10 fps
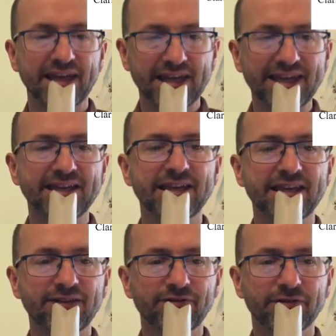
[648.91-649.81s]

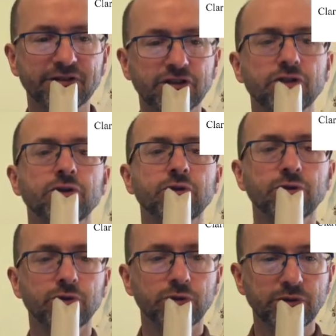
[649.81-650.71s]
E for
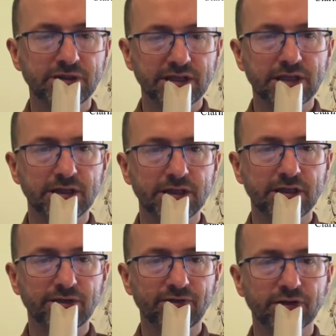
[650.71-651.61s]
2,
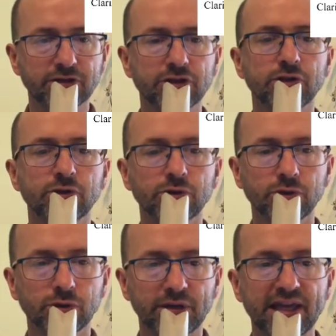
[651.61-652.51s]
D for
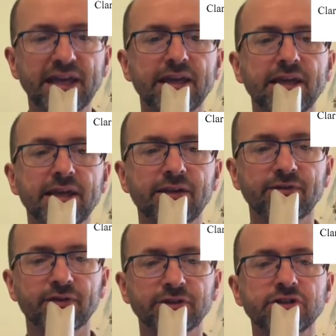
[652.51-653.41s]
2, E
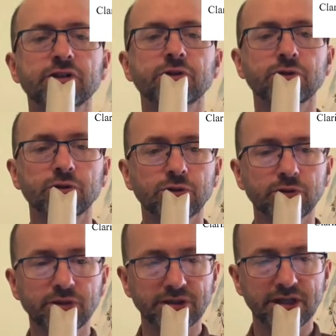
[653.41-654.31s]
for 2,
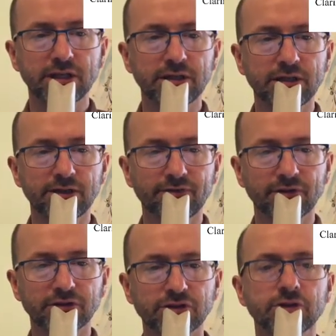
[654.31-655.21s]
D for
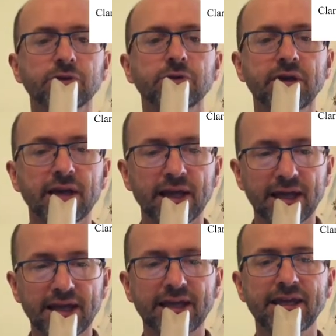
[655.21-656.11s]
2,
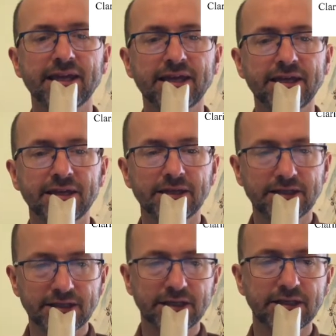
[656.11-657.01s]
E,
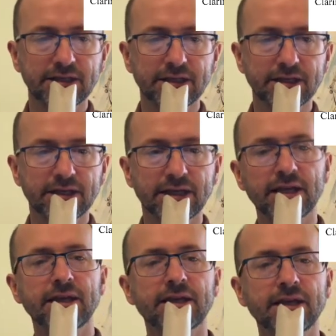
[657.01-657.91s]
D,
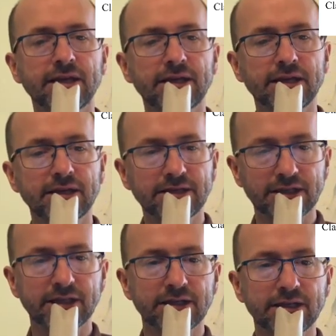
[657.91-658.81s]
E,
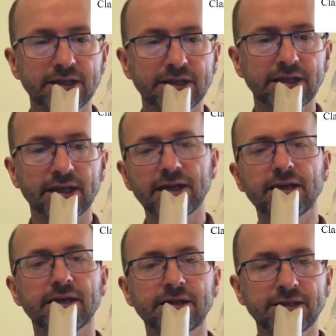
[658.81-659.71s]
D,
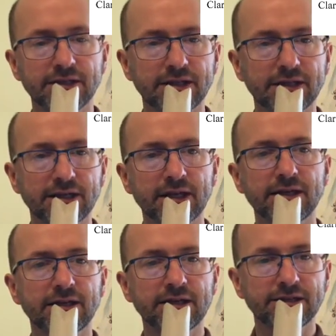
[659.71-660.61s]
E, D,
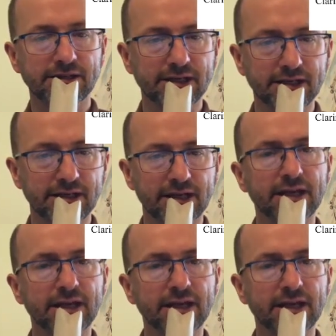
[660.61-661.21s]
E, D,